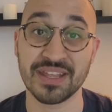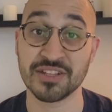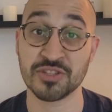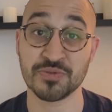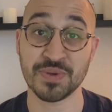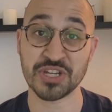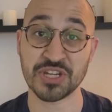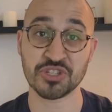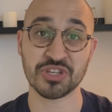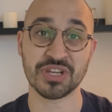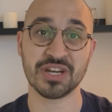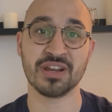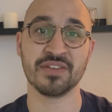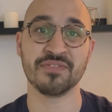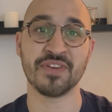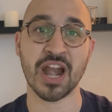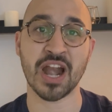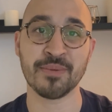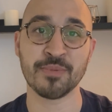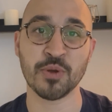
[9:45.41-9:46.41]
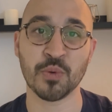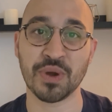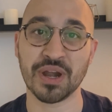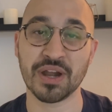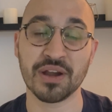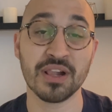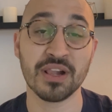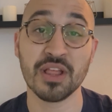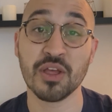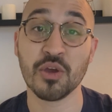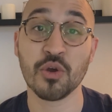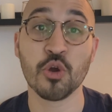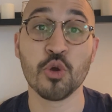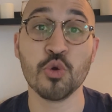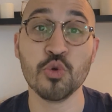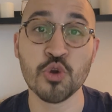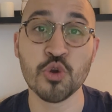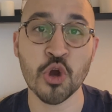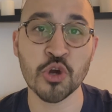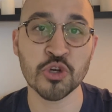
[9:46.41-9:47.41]
especially in an environment where
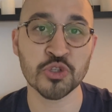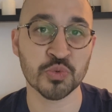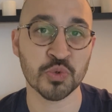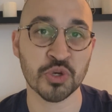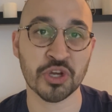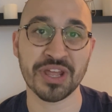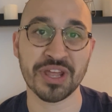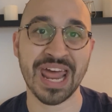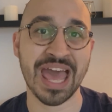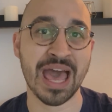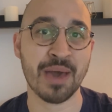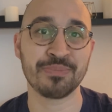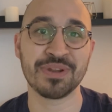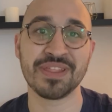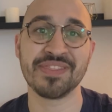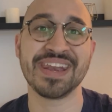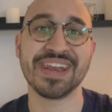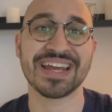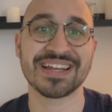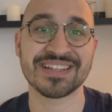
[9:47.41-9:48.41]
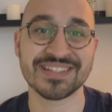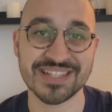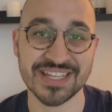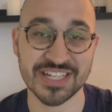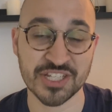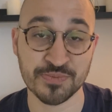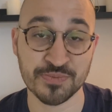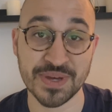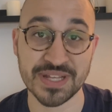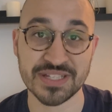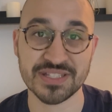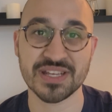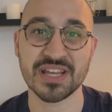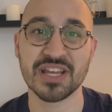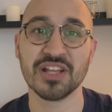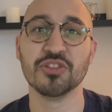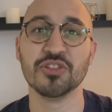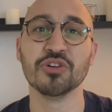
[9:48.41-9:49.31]
who knows what could happen in the next six months.